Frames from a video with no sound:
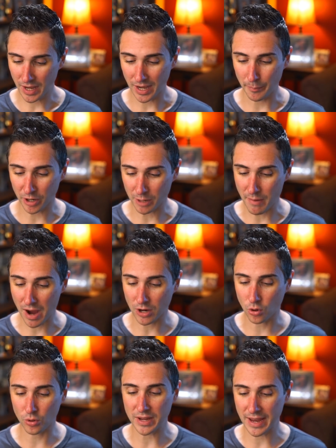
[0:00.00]
Uh, bergamot,
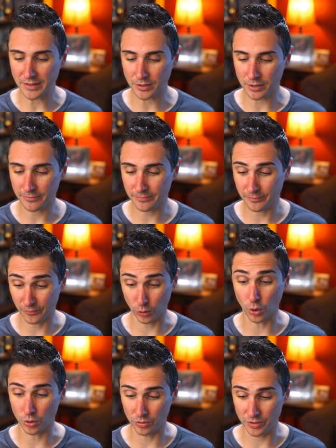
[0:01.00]
coriander,
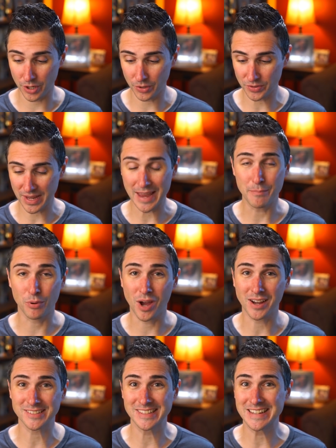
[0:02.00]
floral notes,
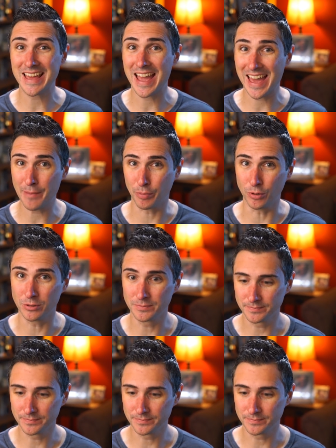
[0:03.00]
ambroxan, apple,